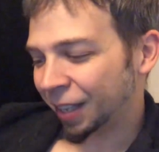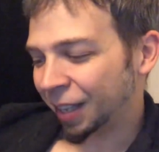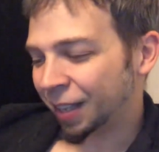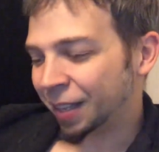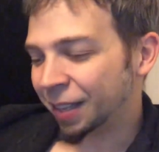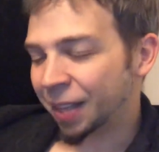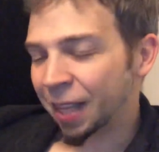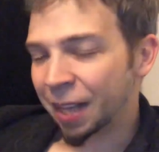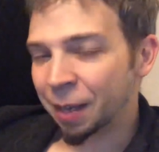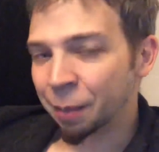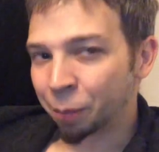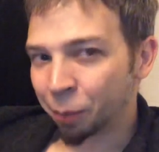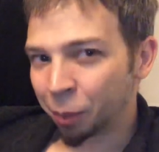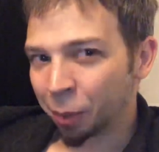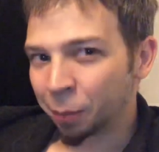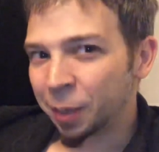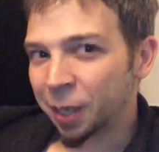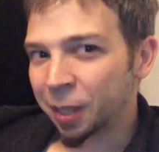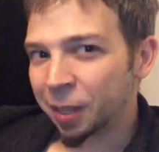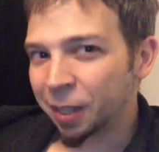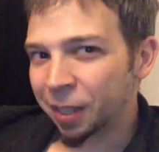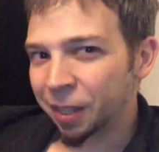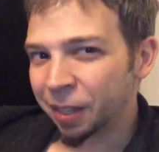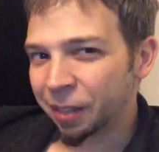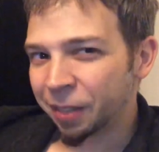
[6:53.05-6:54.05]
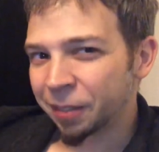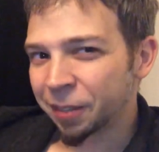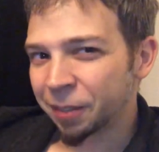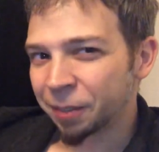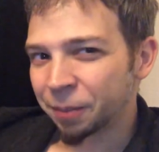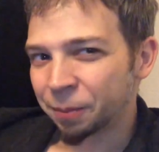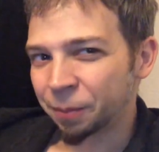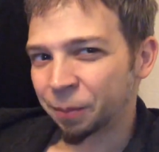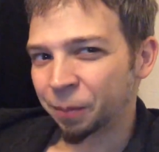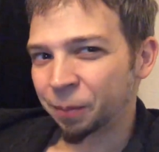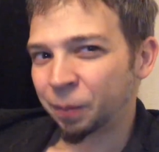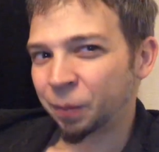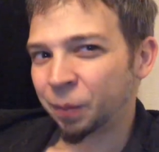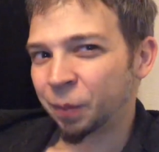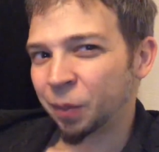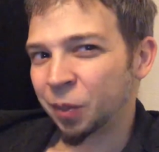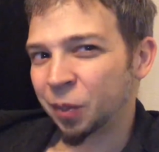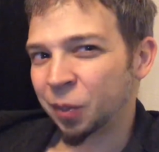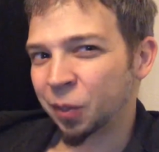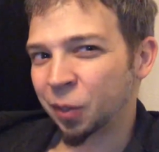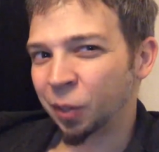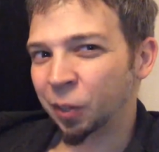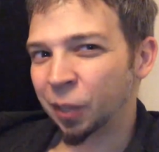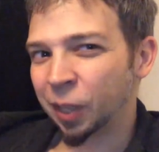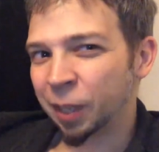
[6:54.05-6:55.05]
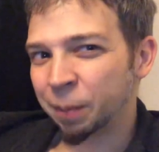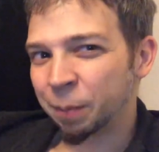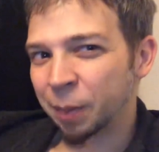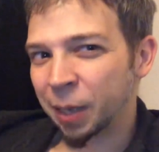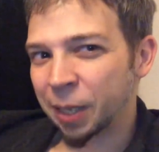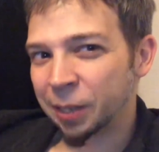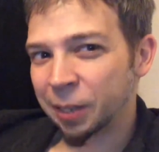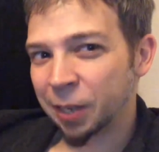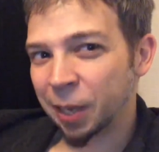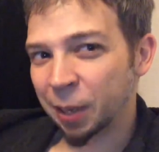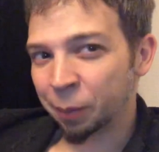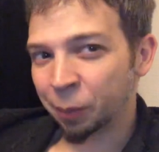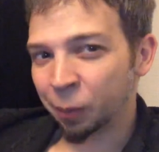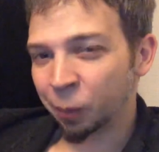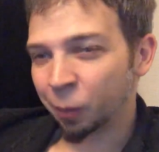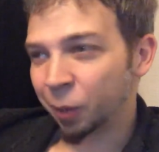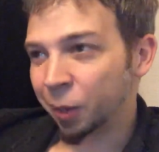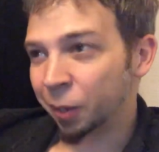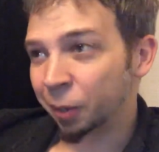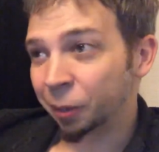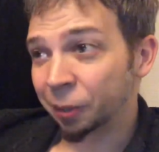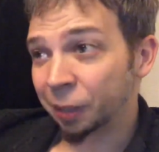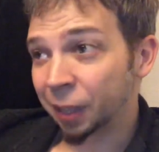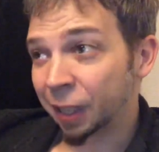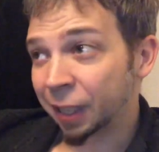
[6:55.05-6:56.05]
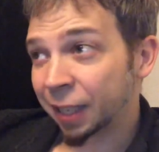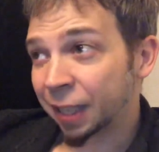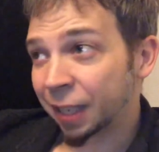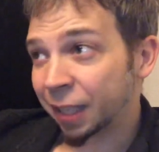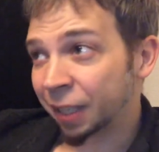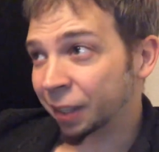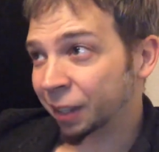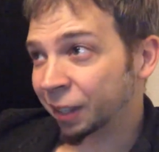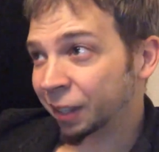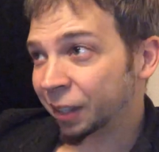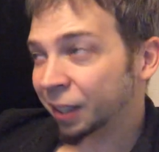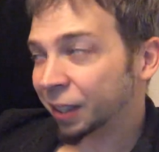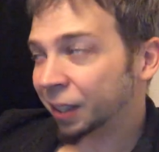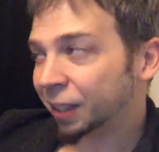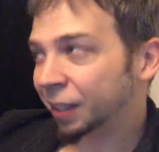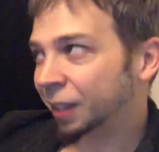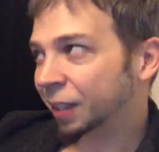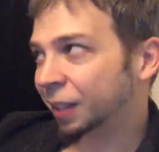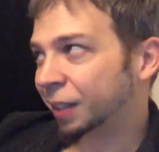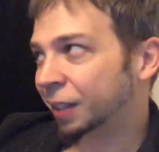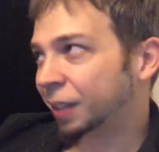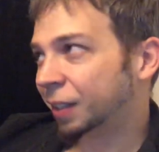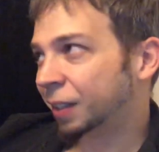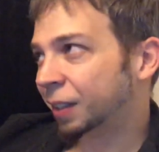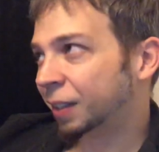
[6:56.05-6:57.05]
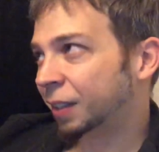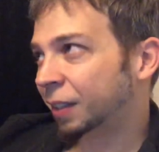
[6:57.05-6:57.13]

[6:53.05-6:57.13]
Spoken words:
and then Prometheus. So like my top three are like Alien,